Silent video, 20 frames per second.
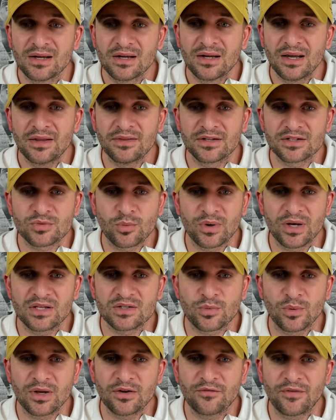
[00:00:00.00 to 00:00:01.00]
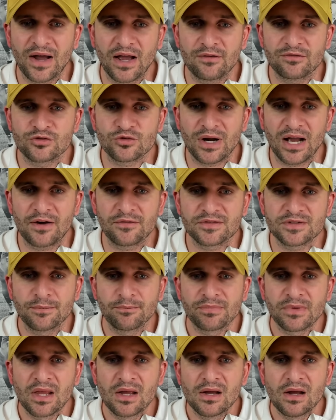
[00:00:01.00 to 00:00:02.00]
in the 2025 draft.
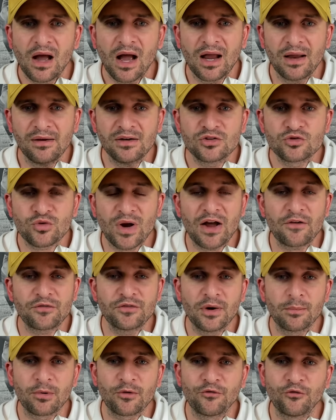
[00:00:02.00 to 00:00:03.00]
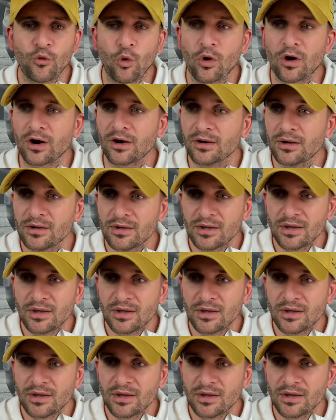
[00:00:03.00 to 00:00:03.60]
All right, draft number 4.